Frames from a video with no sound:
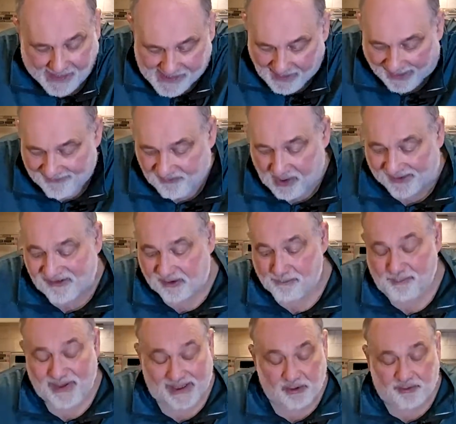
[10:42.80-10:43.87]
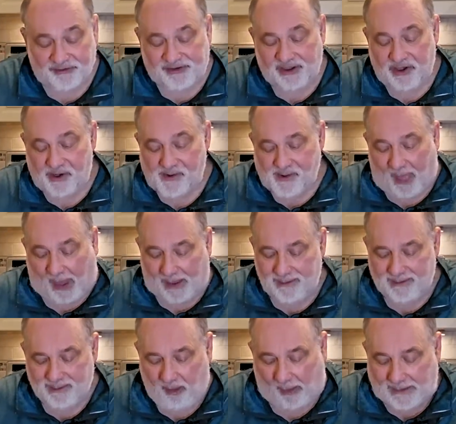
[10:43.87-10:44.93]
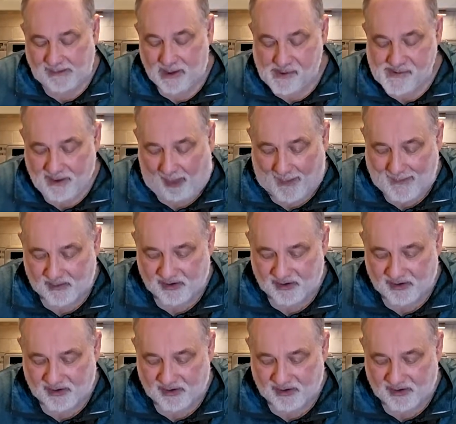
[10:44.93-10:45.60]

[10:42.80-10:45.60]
I've got some pickles here. I'm going